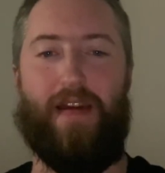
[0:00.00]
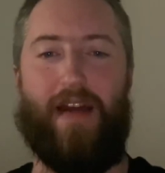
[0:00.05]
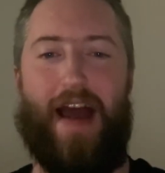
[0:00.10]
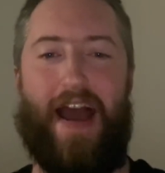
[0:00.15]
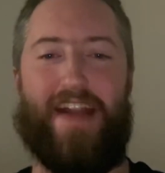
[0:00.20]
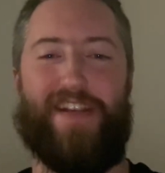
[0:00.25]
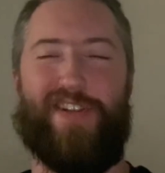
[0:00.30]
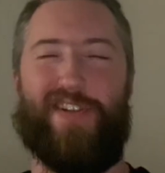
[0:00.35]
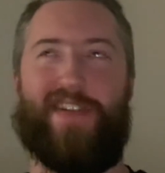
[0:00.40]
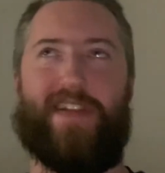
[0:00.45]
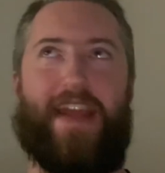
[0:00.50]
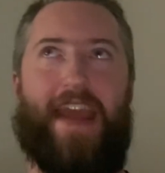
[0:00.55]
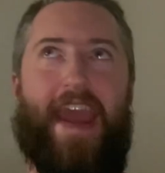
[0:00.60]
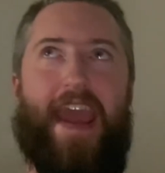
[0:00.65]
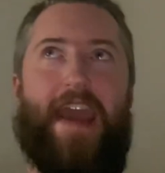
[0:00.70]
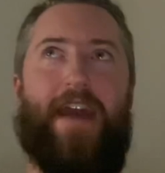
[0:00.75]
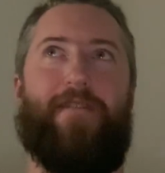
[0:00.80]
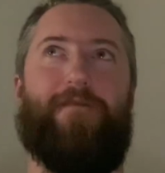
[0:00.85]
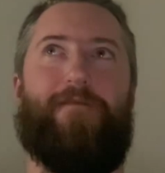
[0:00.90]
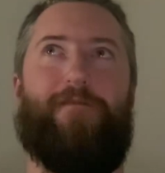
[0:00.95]
I just
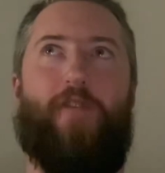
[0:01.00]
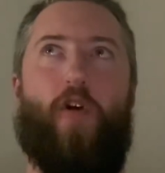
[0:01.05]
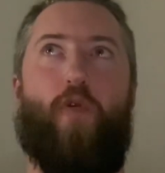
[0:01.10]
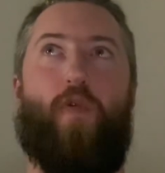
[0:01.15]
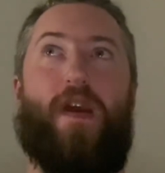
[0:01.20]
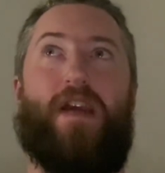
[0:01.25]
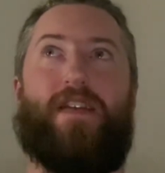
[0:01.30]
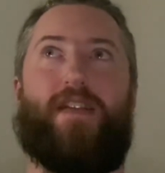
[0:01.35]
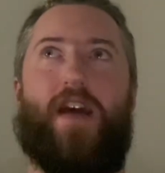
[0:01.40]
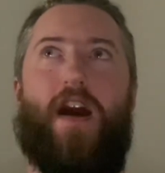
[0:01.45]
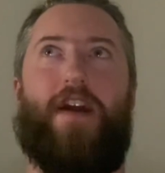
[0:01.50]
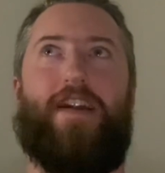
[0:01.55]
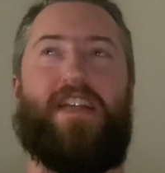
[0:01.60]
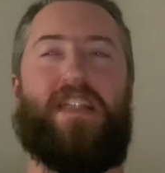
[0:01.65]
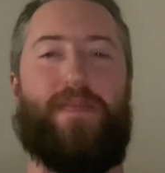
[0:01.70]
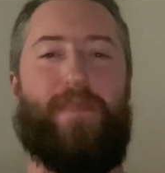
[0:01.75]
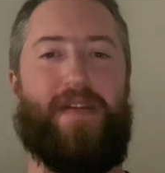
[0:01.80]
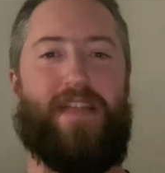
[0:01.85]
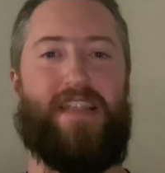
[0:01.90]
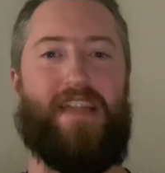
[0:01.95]
can't focus on a
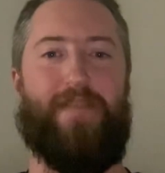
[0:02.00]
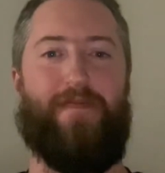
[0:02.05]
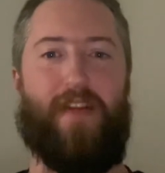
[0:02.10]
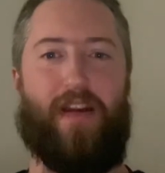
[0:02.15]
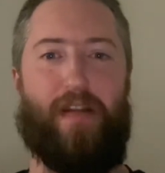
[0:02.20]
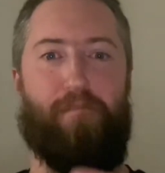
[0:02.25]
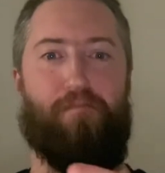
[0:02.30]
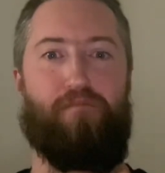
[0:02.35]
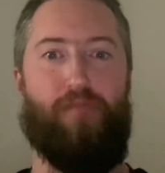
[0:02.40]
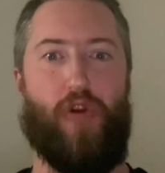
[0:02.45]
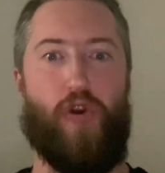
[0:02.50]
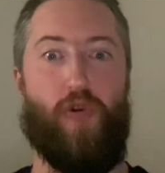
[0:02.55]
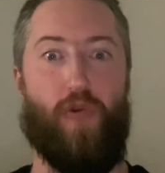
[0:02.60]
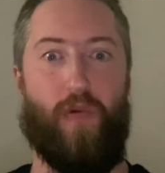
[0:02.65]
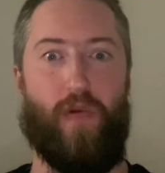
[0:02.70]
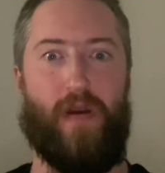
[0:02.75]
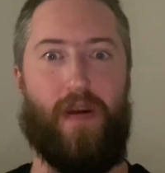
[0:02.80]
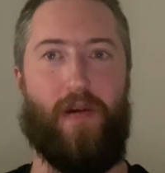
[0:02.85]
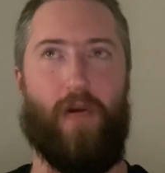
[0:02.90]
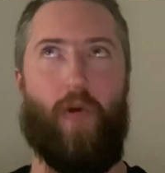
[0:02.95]
specific
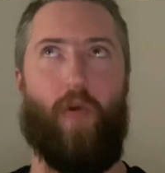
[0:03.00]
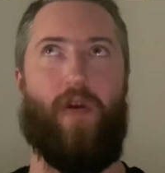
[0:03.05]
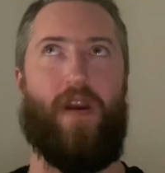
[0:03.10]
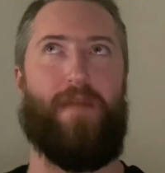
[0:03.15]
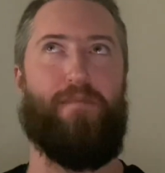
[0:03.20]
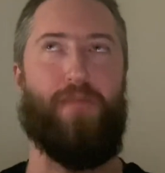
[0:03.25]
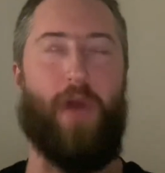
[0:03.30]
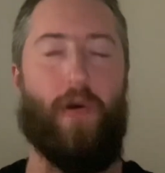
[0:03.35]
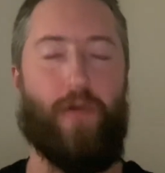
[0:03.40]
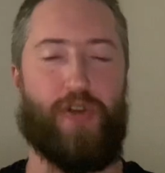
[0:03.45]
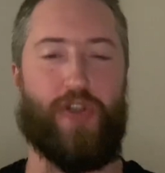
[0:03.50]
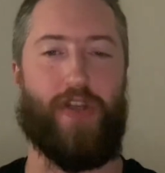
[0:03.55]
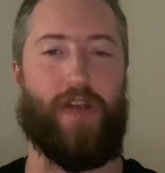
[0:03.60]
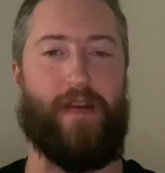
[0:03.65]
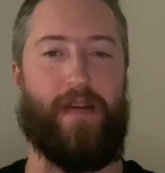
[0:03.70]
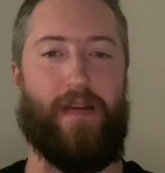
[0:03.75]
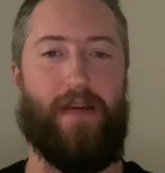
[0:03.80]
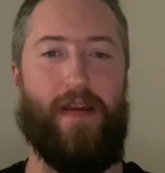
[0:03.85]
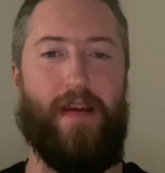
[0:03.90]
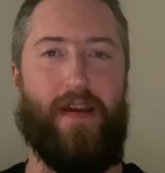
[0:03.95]
mood or
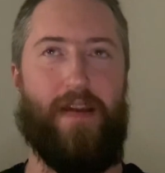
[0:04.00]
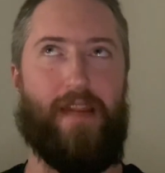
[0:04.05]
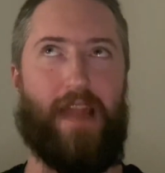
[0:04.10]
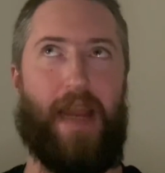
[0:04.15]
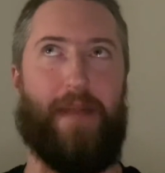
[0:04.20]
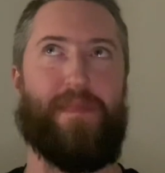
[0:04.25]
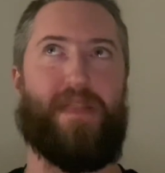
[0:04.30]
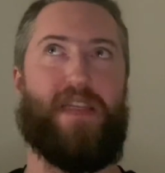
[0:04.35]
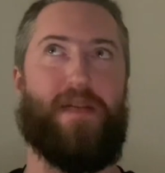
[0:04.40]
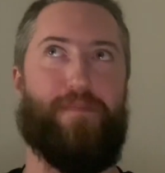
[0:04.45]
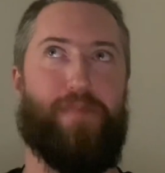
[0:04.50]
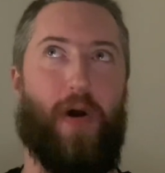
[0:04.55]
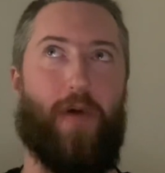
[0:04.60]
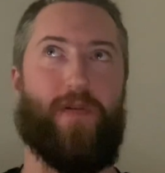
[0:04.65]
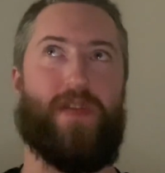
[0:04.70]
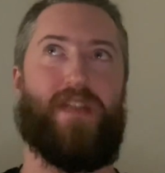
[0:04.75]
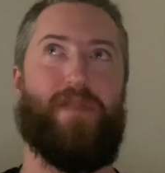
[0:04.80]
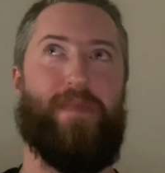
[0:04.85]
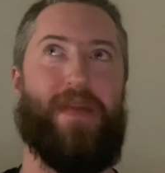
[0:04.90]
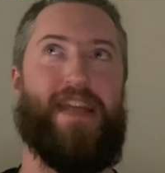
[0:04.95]
emotion that I'm
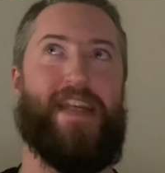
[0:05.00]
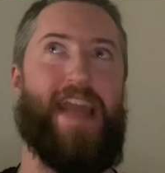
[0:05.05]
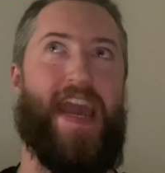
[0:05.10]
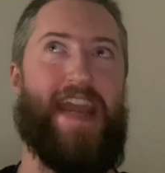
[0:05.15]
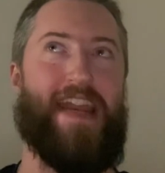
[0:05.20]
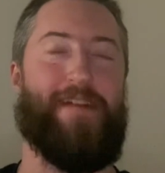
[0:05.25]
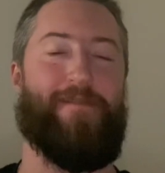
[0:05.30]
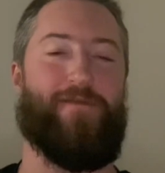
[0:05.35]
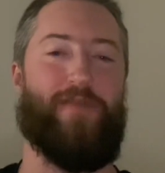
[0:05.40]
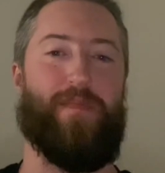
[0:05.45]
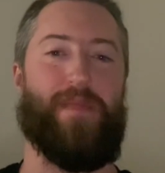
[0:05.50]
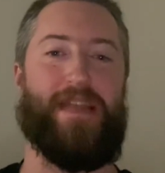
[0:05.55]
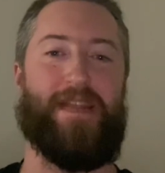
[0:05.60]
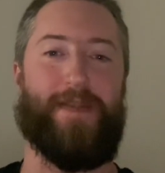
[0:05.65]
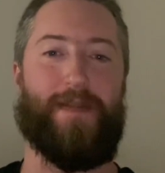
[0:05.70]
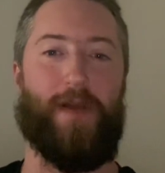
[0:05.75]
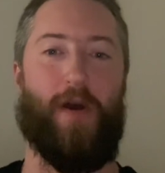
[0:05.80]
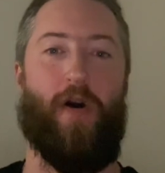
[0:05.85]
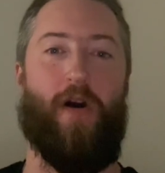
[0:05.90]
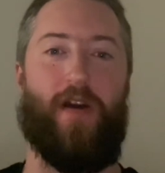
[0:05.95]
supposed to be getting from these
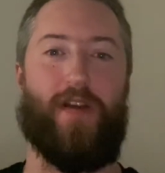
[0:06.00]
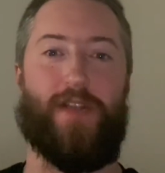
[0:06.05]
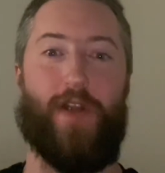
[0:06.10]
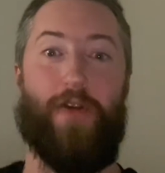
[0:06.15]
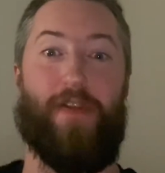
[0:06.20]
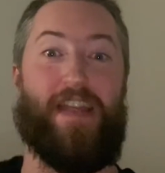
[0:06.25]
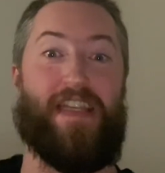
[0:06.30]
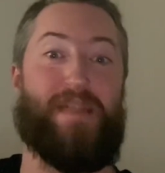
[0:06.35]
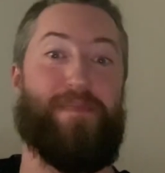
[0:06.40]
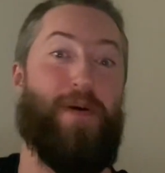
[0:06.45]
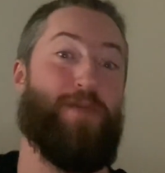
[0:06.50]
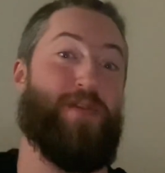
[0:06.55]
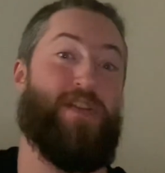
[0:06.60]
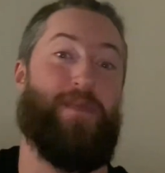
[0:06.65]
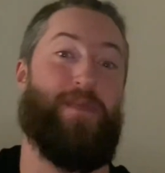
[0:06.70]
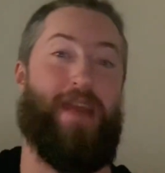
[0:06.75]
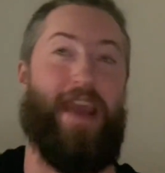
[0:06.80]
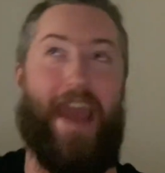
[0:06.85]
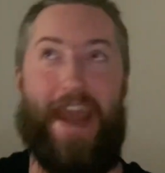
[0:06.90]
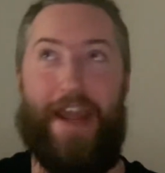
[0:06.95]
songs. Are they supposed to
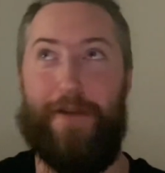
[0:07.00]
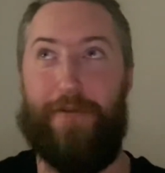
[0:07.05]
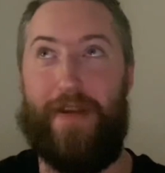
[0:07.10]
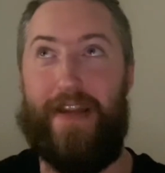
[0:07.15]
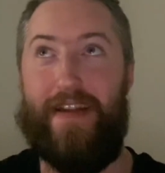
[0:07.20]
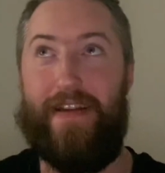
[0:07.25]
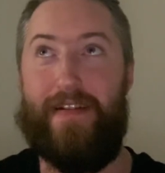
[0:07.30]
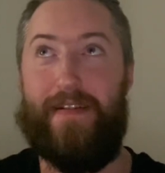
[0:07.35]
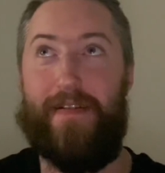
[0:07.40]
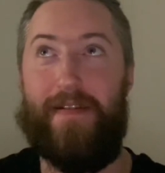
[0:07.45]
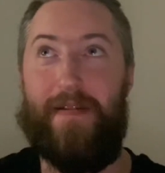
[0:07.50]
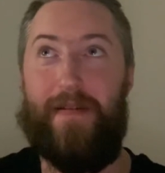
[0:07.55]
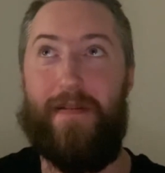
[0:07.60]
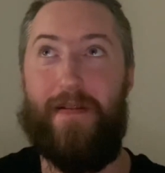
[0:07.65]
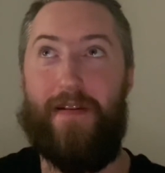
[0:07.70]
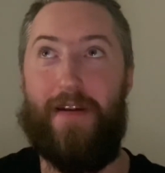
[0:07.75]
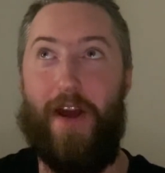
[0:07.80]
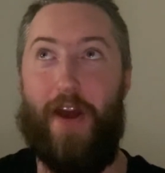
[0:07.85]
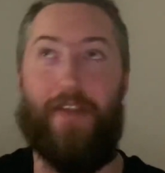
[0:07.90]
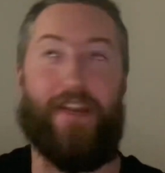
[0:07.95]
be angry?
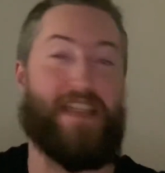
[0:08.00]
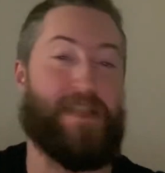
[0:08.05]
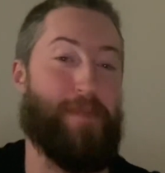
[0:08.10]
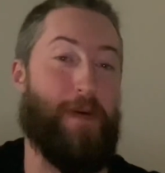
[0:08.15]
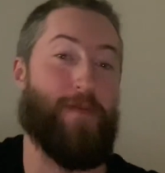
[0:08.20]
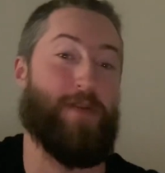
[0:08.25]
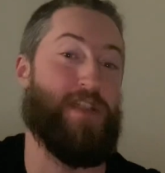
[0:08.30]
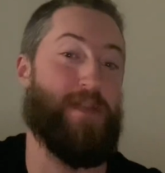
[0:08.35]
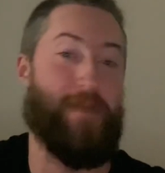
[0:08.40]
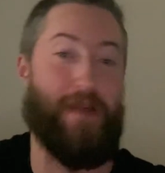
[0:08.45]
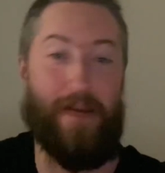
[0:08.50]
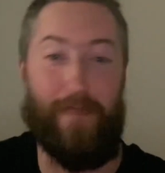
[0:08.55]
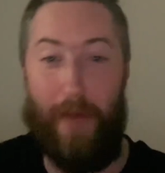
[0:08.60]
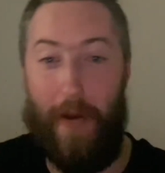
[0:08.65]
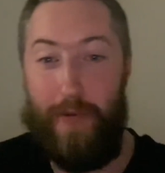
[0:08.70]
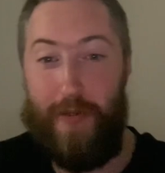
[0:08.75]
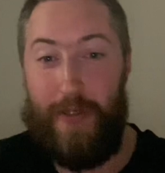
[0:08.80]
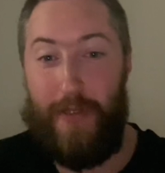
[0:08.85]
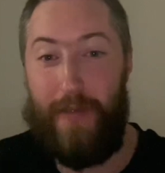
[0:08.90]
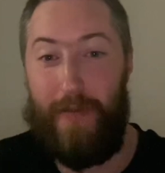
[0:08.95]
Are they supposed to be
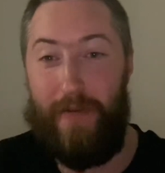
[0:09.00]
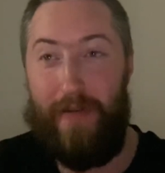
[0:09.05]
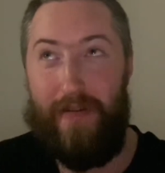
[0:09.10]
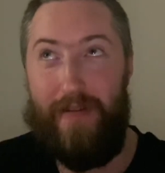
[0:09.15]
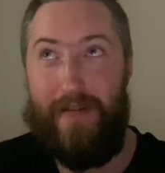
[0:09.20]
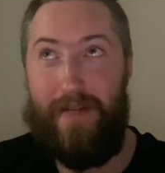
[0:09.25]
emotional?